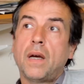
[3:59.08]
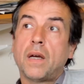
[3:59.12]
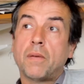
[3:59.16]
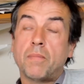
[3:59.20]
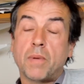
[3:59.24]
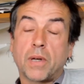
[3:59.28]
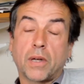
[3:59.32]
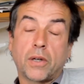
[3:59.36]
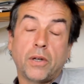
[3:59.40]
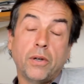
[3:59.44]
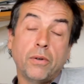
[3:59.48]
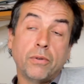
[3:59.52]

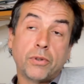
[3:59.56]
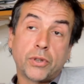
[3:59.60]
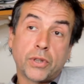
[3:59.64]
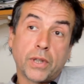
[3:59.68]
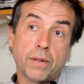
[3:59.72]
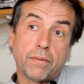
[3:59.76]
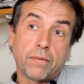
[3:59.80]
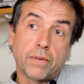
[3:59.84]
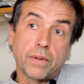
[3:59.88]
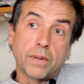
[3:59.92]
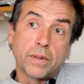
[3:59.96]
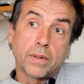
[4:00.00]
It'd make a huge
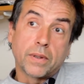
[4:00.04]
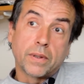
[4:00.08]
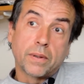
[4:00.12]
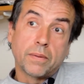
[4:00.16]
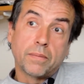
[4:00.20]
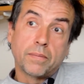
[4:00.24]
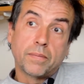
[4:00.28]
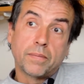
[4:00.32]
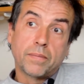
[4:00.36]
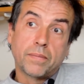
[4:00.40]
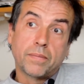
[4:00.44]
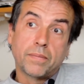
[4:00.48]
difference.
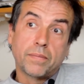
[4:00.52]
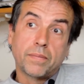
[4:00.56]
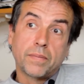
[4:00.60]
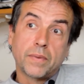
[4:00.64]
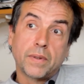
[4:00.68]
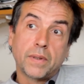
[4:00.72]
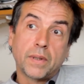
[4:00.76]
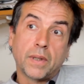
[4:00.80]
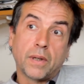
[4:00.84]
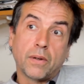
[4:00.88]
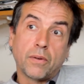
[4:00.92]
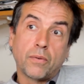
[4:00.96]

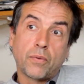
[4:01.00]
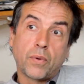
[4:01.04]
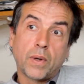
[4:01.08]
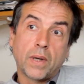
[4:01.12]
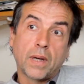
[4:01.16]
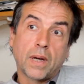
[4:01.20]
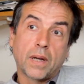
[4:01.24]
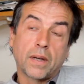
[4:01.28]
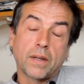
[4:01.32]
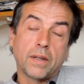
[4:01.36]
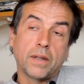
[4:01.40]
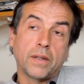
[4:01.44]
You know, if
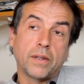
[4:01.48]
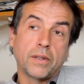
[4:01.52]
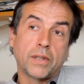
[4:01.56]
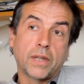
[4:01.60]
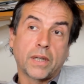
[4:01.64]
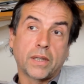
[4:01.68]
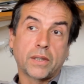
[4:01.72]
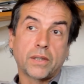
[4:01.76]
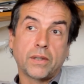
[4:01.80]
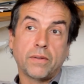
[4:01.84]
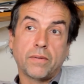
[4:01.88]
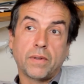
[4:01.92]
we had an
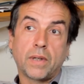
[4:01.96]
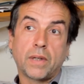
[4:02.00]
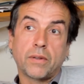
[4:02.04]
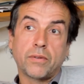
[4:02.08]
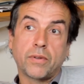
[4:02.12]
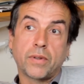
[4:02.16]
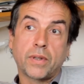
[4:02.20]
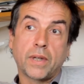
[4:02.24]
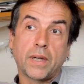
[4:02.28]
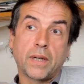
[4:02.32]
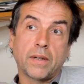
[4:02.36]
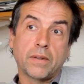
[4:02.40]
injection of
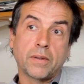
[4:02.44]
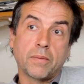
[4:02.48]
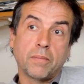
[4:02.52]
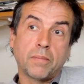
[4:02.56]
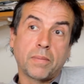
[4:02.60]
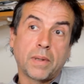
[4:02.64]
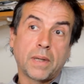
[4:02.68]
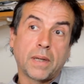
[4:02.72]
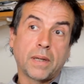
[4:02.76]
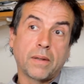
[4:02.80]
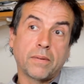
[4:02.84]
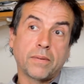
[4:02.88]

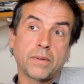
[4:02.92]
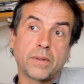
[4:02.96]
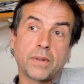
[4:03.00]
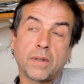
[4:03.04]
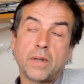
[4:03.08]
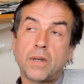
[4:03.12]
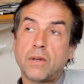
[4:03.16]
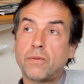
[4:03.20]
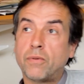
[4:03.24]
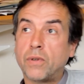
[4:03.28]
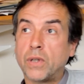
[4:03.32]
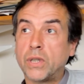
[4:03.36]
£100,000,
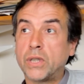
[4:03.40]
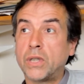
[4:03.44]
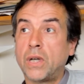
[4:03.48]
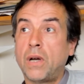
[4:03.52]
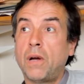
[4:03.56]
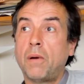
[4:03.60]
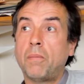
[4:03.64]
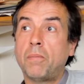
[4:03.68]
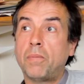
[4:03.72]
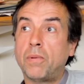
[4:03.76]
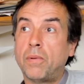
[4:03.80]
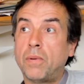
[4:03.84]
for
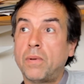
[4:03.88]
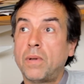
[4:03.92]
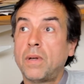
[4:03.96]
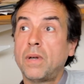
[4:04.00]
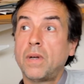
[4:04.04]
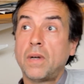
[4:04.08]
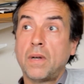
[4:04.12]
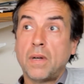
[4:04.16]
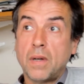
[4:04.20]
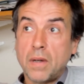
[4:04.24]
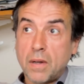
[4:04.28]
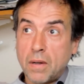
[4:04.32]
example,
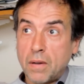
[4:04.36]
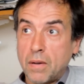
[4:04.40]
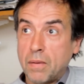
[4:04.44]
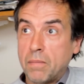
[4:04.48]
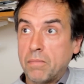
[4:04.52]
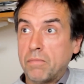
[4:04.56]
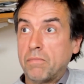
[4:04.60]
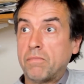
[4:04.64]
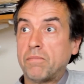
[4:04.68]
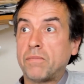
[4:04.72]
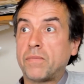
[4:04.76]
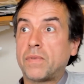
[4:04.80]

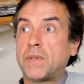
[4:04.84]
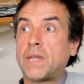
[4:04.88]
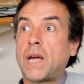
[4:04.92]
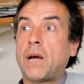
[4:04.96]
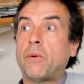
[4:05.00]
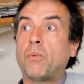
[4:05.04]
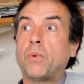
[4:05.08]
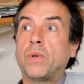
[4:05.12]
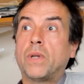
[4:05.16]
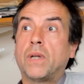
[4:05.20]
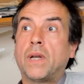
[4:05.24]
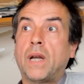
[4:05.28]

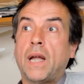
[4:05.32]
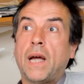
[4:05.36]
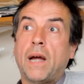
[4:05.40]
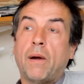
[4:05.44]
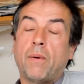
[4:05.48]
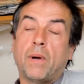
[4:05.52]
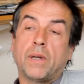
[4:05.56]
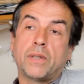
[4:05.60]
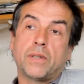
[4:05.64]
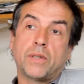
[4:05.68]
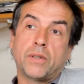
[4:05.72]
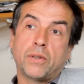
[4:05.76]
that would
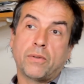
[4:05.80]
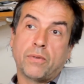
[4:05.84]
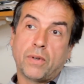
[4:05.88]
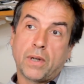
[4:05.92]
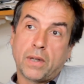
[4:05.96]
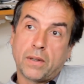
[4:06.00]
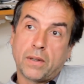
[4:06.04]
allow us to